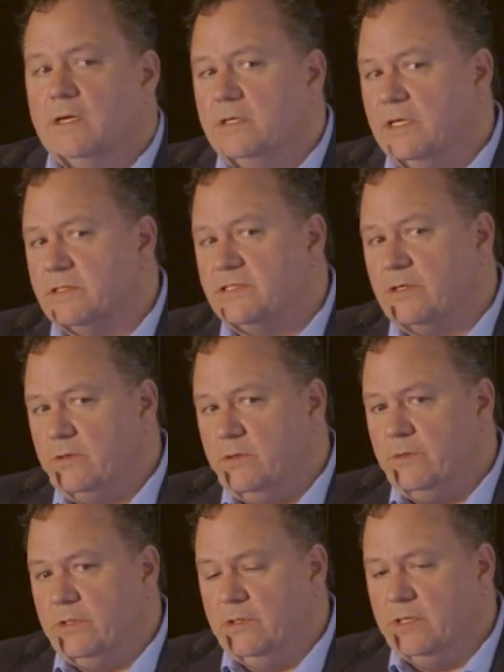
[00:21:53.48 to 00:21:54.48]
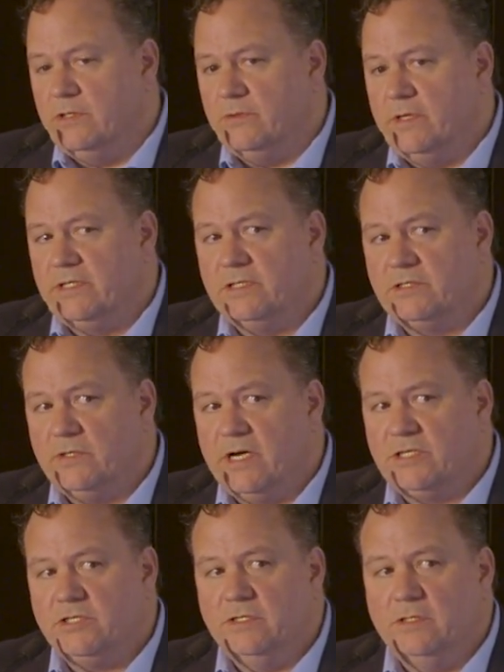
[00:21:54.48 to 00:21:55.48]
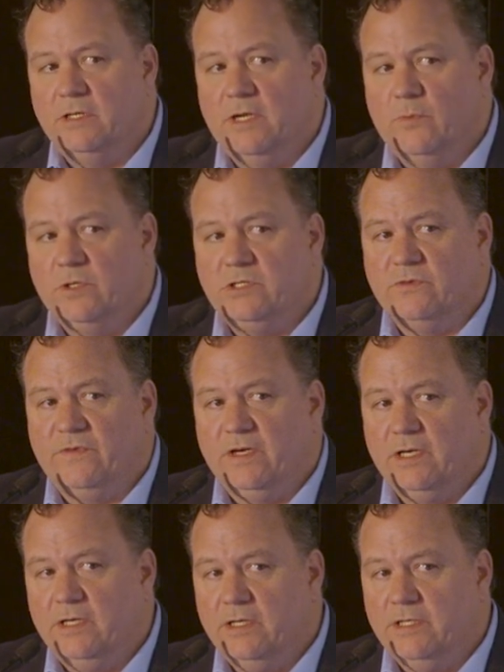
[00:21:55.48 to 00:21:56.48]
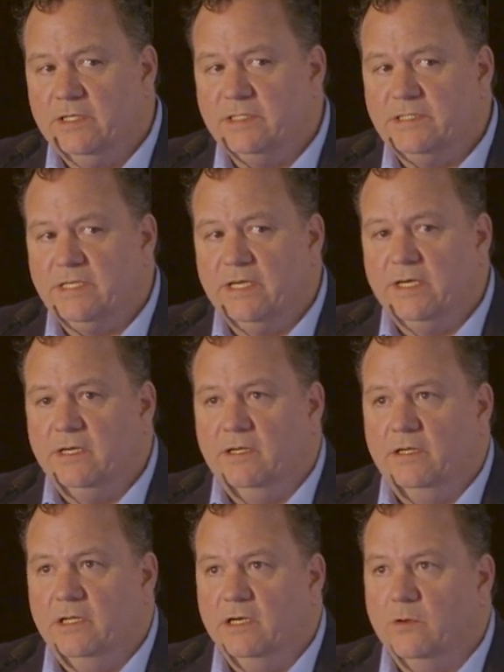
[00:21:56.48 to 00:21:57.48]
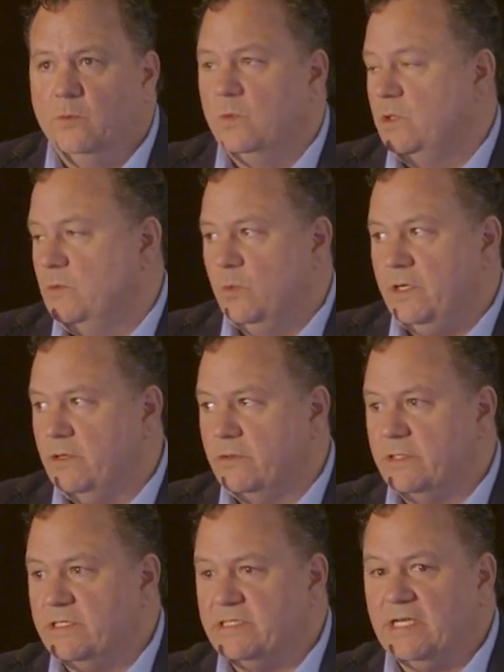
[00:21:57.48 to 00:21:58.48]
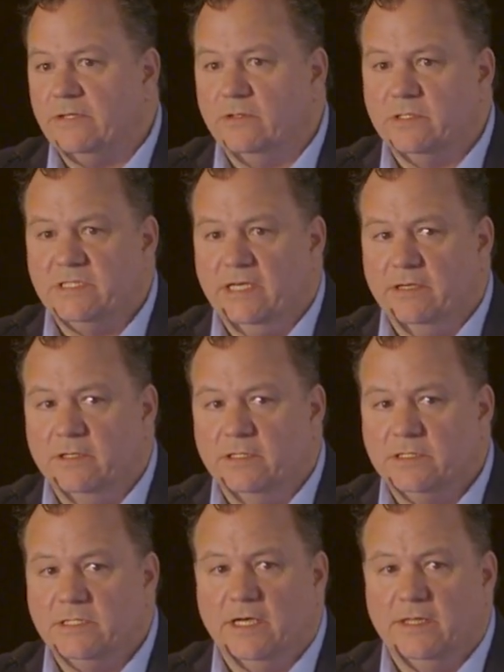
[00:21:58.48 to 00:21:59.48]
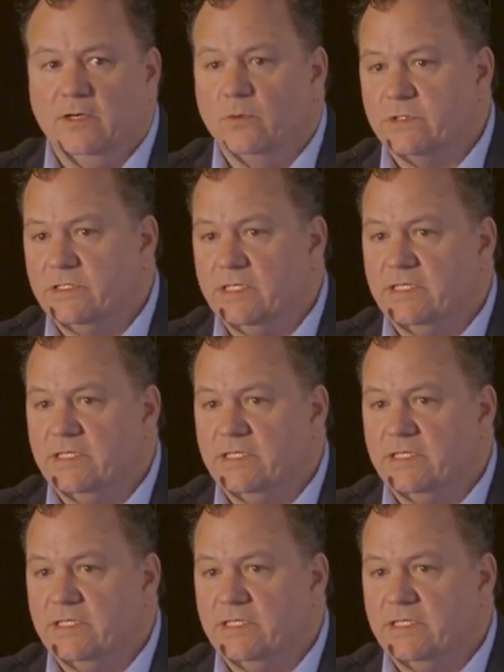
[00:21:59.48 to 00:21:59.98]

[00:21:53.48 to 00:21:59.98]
Yeah, so I agree with you on direct extraction. And what you'll find is that, it, you know, one of the other things that's out there is tailings. I think we'll see a